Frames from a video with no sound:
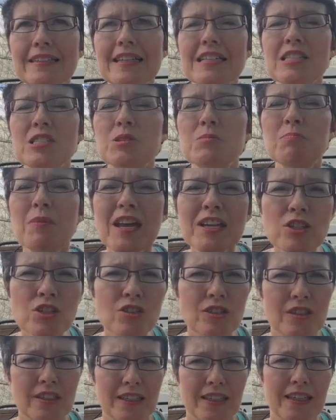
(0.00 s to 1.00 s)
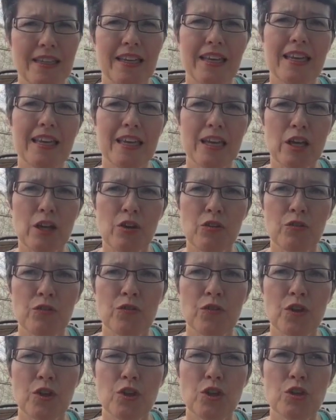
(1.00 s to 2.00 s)
especially
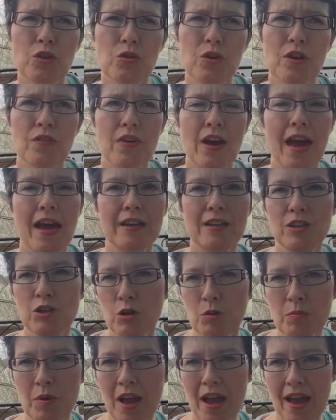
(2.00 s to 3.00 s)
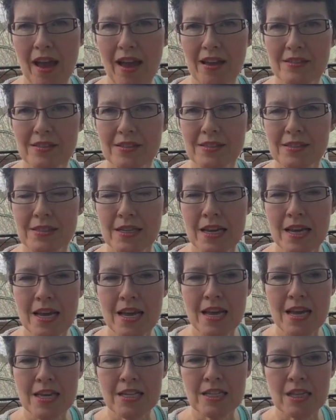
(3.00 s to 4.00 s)
if you have had in your past
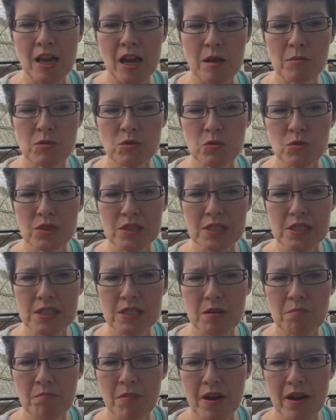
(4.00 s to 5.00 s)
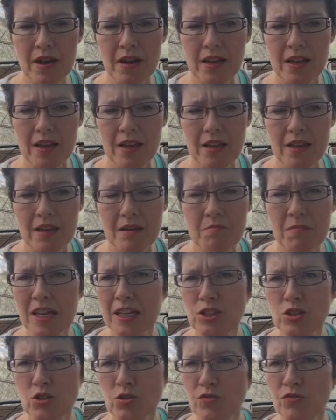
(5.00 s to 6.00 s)
times when somebody
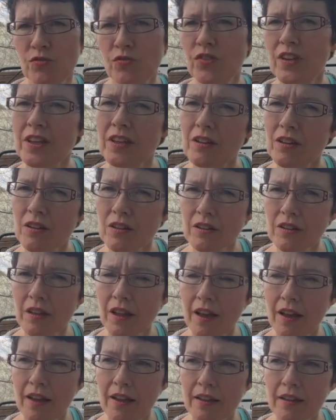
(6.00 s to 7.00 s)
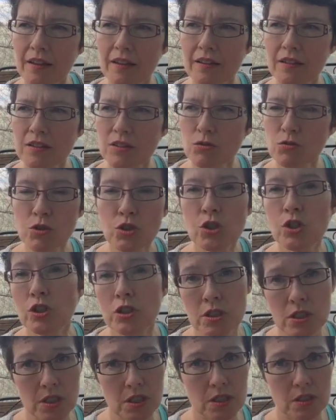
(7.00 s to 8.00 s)
made you feel like you
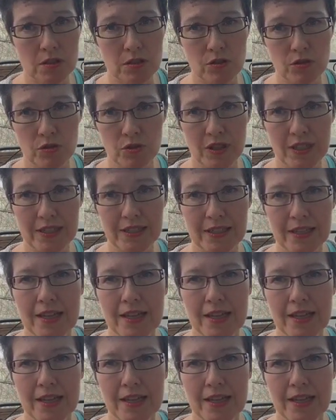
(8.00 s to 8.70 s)
couldn't do it,